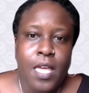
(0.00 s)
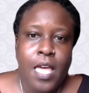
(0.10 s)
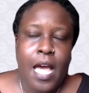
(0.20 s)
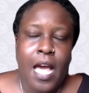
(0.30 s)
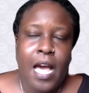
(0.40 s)

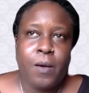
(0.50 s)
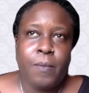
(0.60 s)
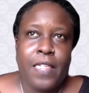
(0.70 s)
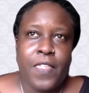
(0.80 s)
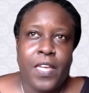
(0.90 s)
I
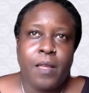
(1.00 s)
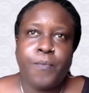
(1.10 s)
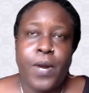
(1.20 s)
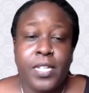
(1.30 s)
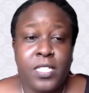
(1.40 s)
think
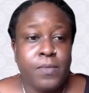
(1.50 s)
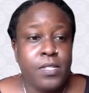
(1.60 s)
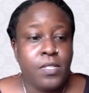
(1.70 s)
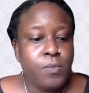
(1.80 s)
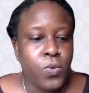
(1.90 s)
students
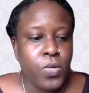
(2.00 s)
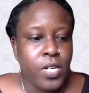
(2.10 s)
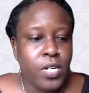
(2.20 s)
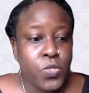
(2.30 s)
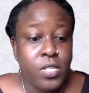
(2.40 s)

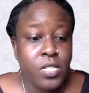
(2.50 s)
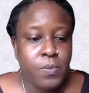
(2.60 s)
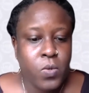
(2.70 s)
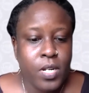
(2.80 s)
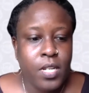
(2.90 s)

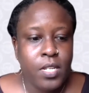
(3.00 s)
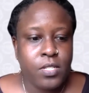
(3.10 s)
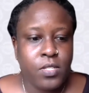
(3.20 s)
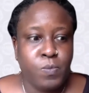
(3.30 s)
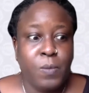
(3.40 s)
more look
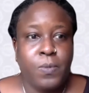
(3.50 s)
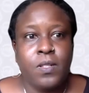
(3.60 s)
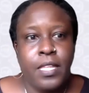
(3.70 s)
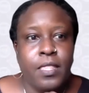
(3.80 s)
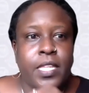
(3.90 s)
to people
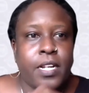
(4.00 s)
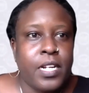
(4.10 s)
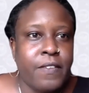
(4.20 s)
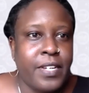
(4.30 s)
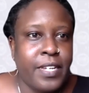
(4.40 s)
in their
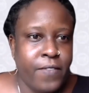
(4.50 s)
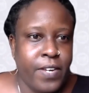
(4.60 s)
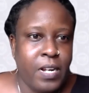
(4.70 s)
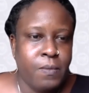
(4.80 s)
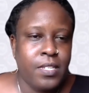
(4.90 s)
current environment.